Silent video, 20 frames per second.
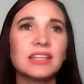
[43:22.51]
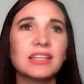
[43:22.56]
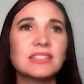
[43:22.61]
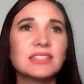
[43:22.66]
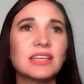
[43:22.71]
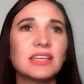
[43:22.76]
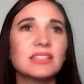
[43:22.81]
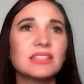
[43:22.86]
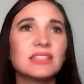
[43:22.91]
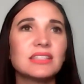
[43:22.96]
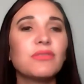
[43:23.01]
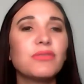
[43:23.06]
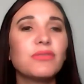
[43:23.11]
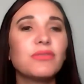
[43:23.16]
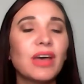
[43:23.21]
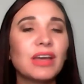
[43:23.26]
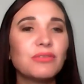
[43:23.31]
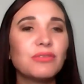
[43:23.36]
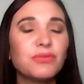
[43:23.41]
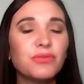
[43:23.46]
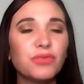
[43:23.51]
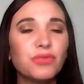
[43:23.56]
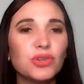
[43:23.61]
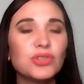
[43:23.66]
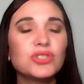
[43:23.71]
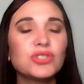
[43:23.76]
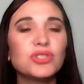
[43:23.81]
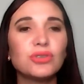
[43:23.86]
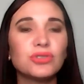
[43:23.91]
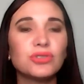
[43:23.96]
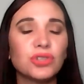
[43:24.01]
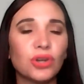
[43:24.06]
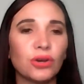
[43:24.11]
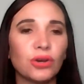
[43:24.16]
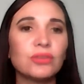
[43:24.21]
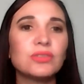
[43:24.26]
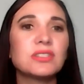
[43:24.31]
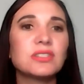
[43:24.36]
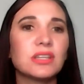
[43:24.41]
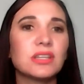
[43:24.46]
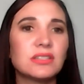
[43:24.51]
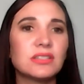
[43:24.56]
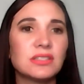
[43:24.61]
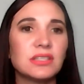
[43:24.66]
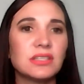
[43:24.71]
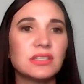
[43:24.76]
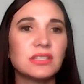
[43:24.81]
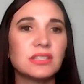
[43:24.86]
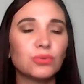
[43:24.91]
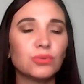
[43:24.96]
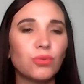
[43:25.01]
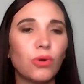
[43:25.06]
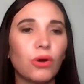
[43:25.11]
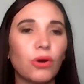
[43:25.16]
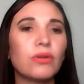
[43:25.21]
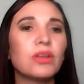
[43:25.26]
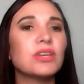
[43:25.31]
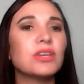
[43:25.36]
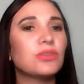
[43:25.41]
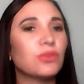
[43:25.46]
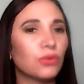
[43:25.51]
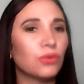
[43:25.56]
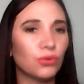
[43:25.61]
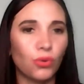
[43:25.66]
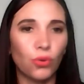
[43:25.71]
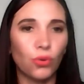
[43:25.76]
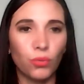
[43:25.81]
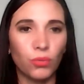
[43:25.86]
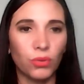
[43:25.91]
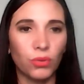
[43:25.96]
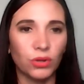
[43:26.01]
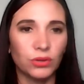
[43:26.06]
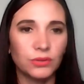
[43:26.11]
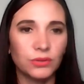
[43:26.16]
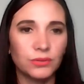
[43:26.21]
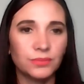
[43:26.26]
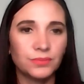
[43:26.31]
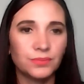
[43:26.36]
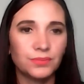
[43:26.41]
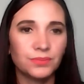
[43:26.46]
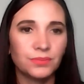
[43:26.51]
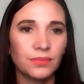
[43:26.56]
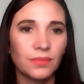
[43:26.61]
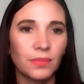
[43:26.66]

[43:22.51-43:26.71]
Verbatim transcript: It says that if at first you don't succeed, don't worry, you're normal.